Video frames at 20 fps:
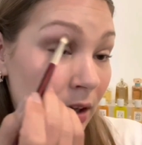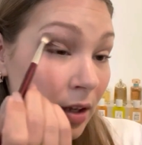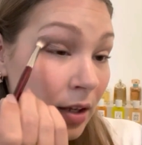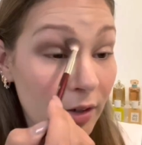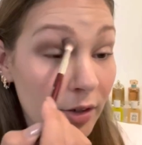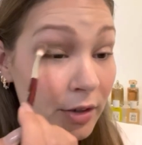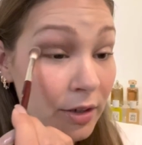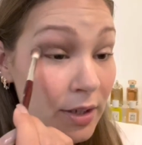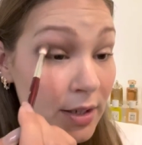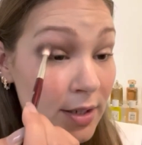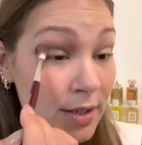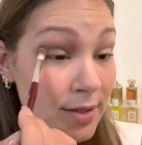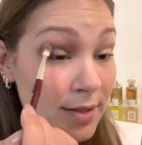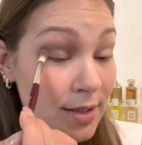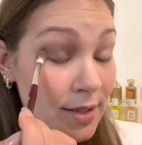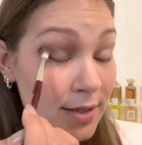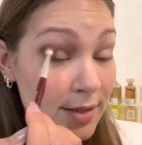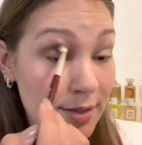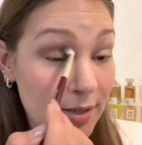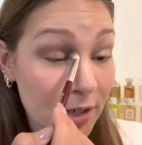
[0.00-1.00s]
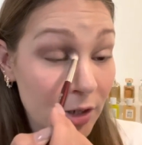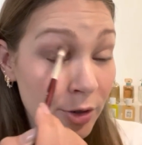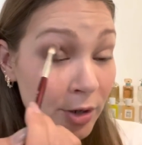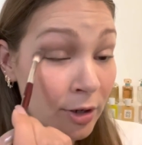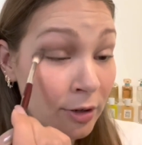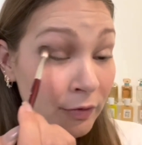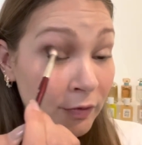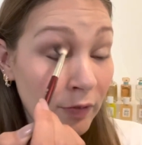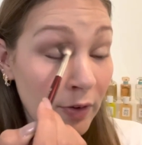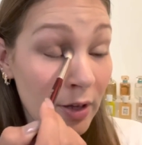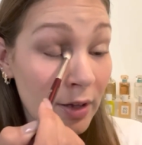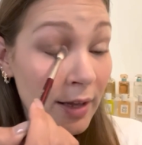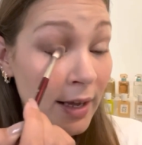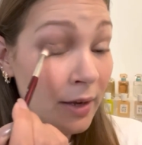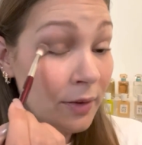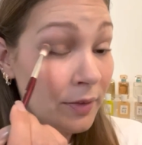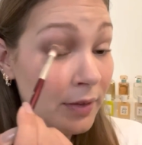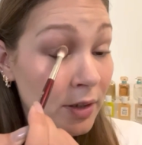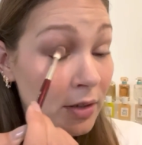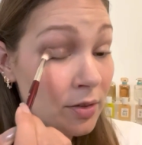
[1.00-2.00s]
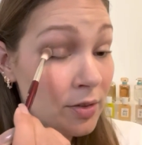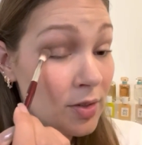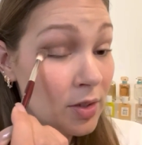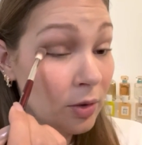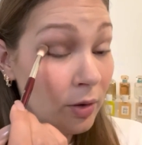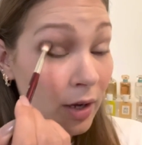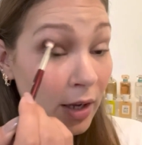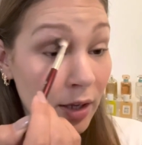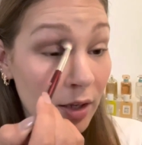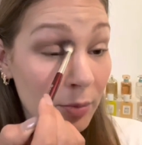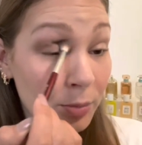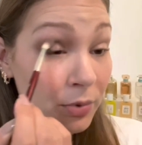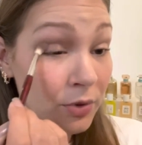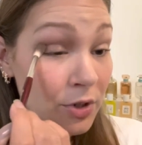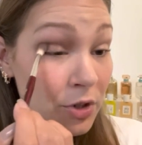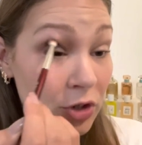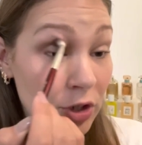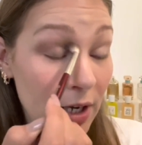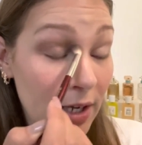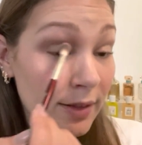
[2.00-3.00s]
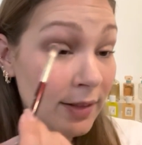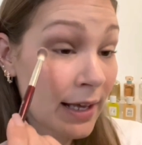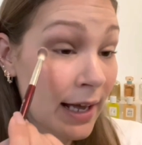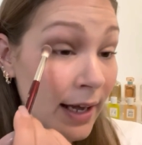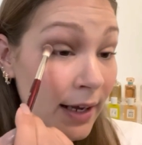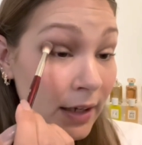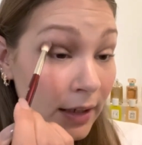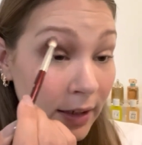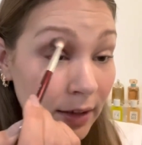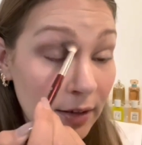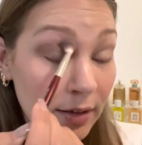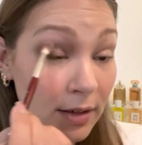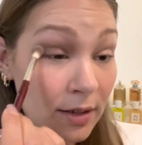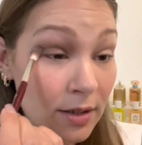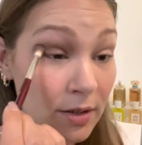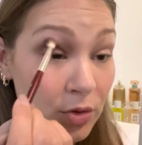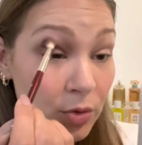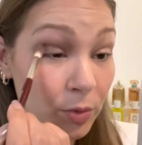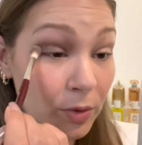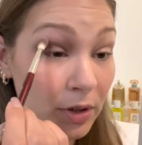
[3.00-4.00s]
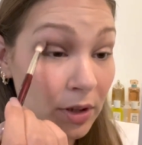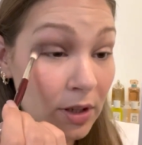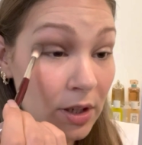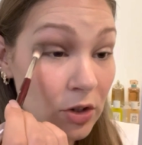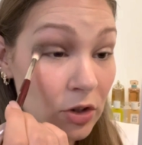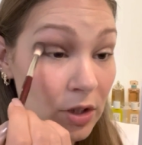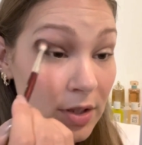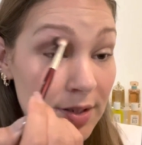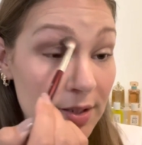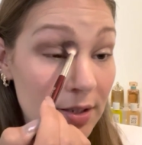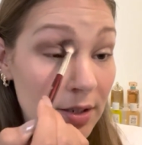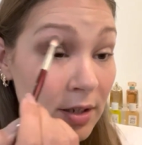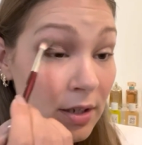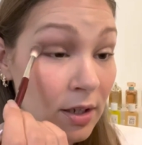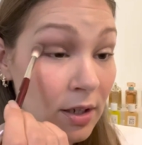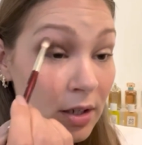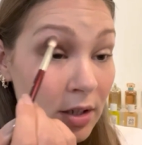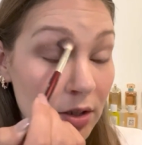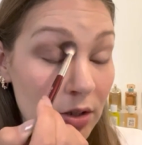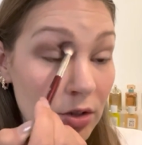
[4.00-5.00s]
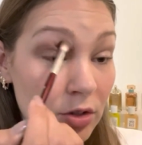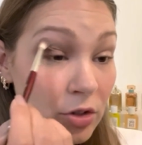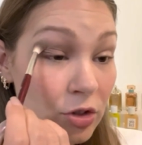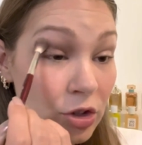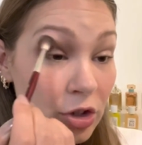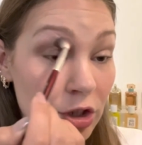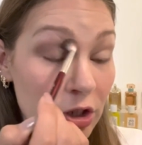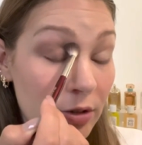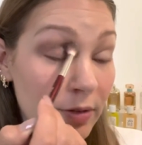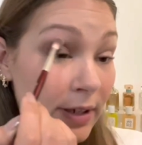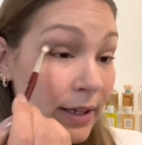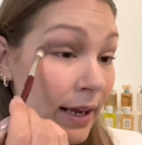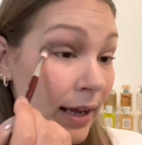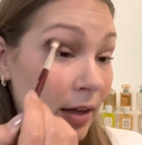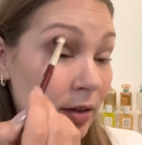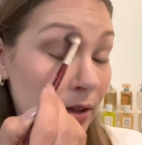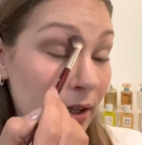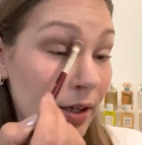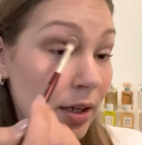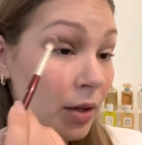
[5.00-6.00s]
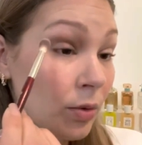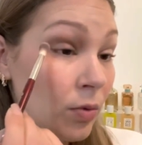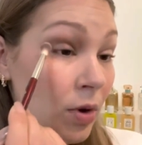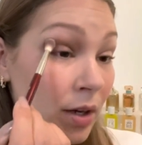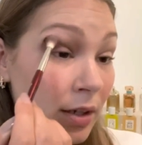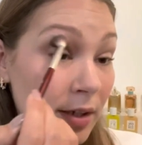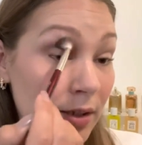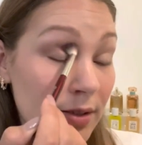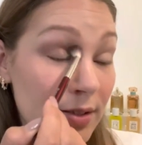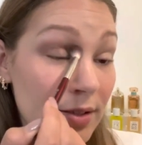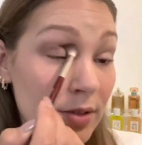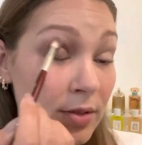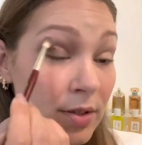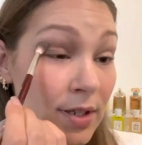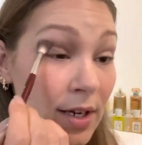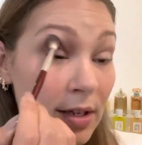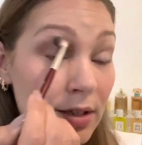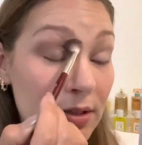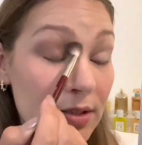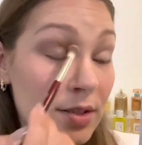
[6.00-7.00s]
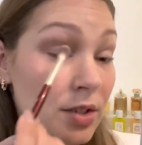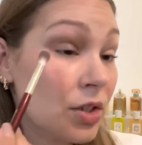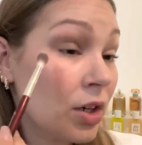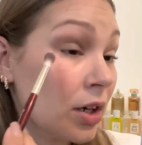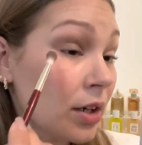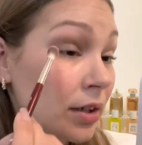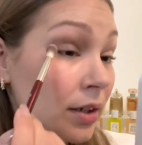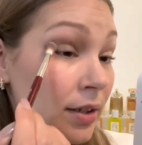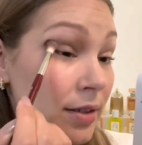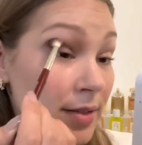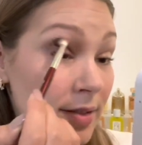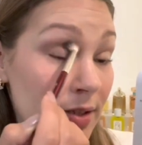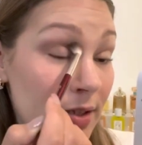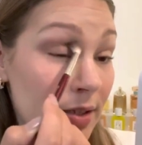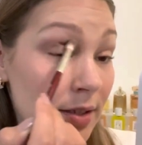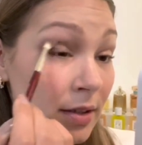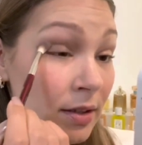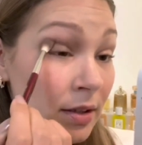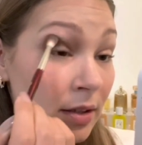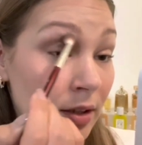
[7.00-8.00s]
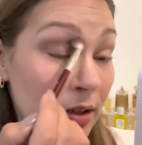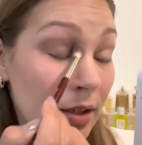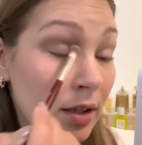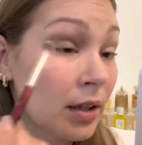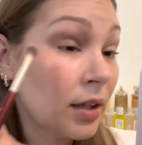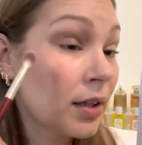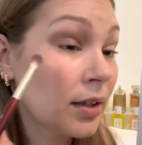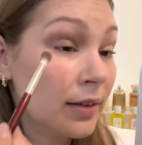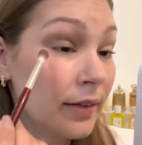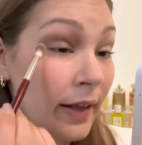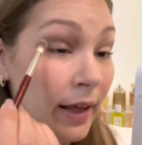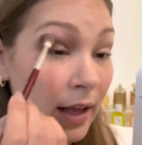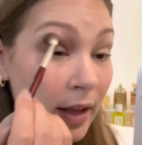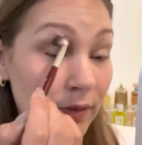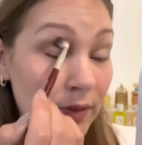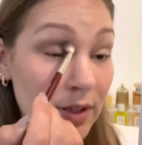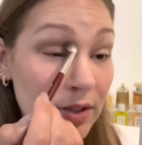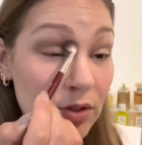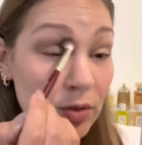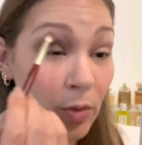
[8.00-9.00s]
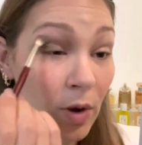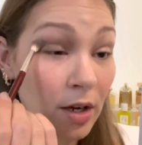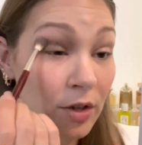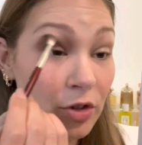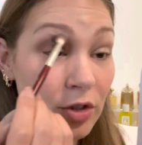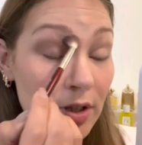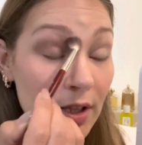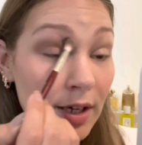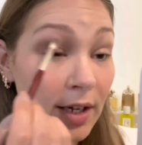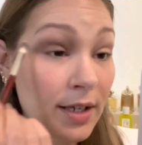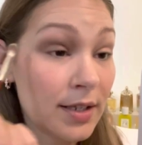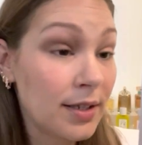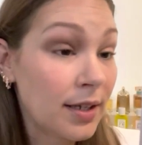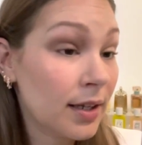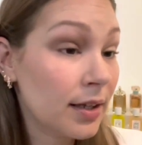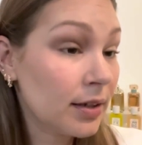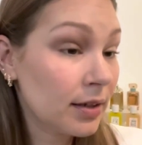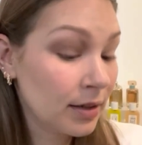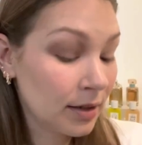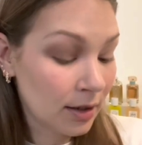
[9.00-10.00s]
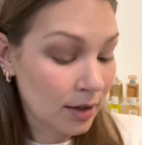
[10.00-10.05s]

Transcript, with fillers: There is zero fallout though, so I appreciate that, and it is really just shearing out like I wanted. So it's not as dark as the heavy swatch that I did.